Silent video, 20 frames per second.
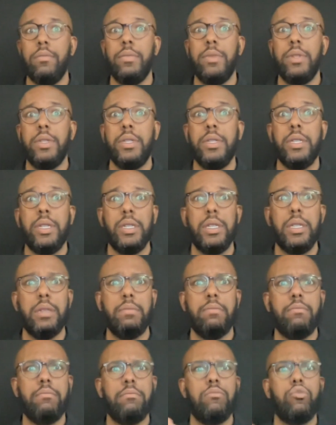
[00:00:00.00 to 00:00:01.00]
The new
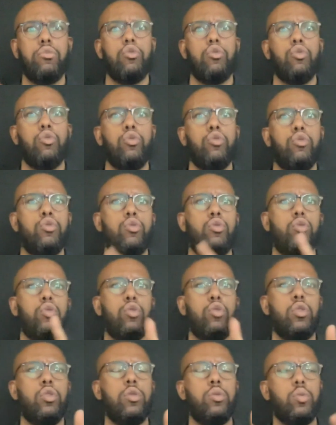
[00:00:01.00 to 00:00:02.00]
Barbie movie
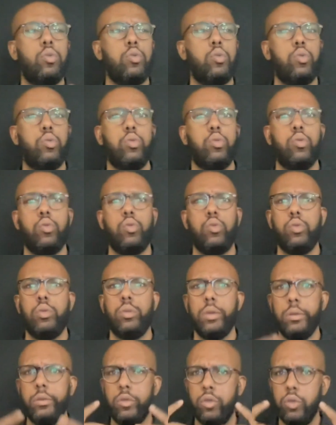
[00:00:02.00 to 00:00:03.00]
was such a
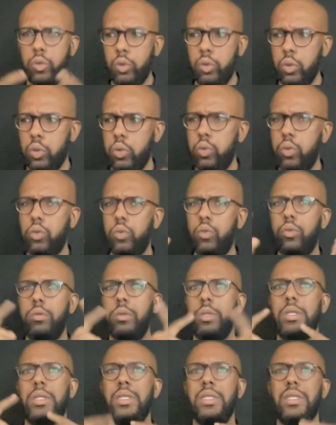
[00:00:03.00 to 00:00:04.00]
huge success at the
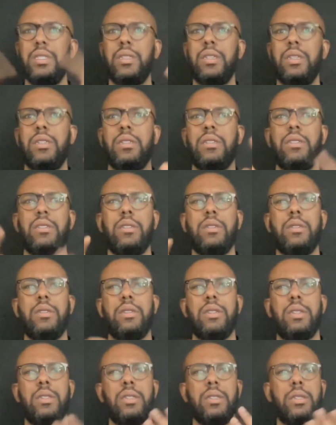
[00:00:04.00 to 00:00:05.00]
box office.
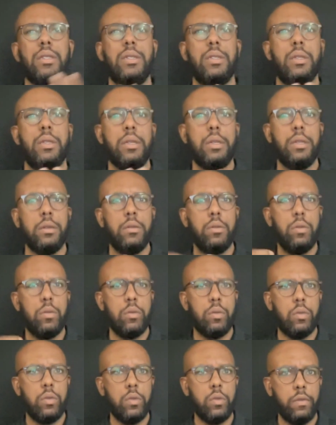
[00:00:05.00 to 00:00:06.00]

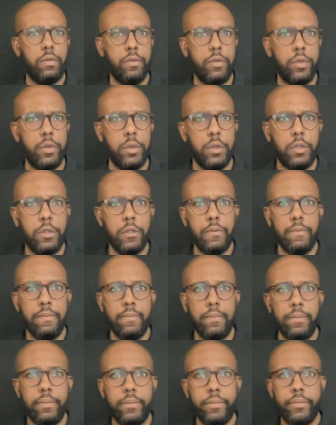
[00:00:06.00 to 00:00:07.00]
The toy
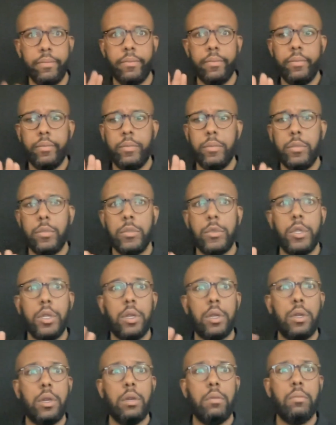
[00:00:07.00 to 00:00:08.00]
company
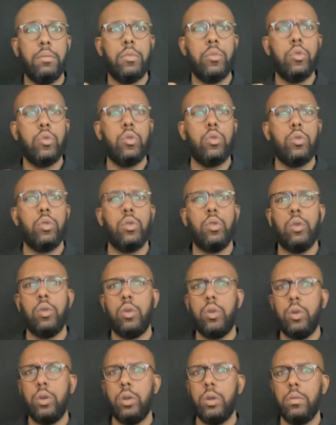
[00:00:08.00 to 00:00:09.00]
Mattel is
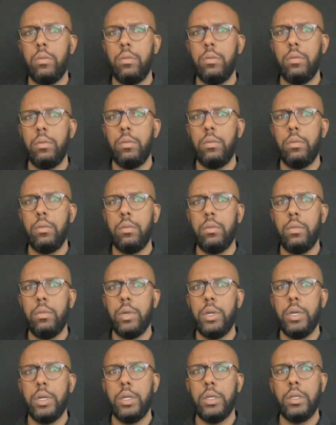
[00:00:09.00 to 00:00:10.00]
already planning
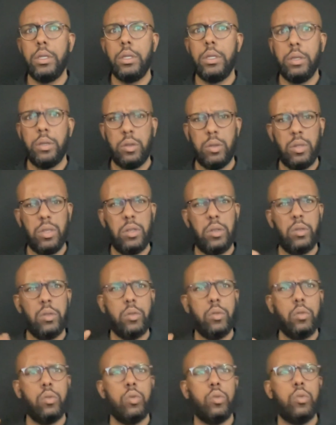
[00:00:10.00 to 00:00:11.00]
to deliver
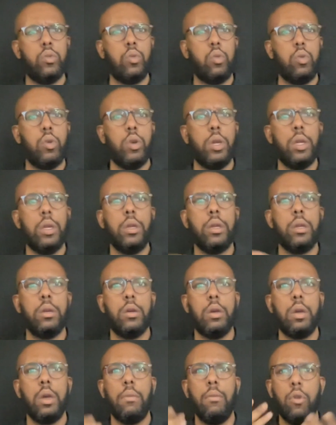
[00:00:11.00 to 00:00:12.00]
all kinds
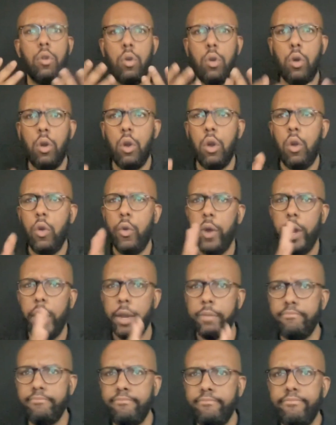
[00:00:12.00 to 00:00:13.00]
of Barbie
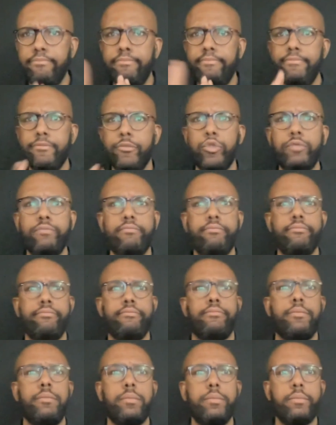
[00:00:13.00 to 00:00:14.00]
merchandise for
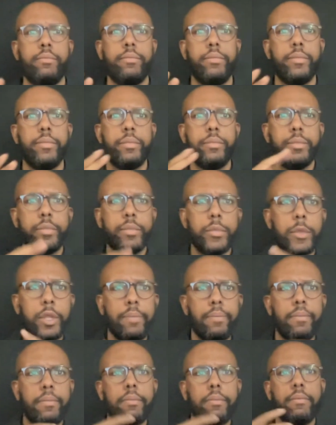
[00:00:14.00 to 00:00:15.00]
Christmas this
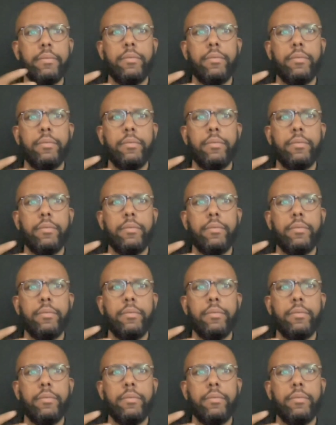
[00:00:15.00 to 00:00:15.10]
year.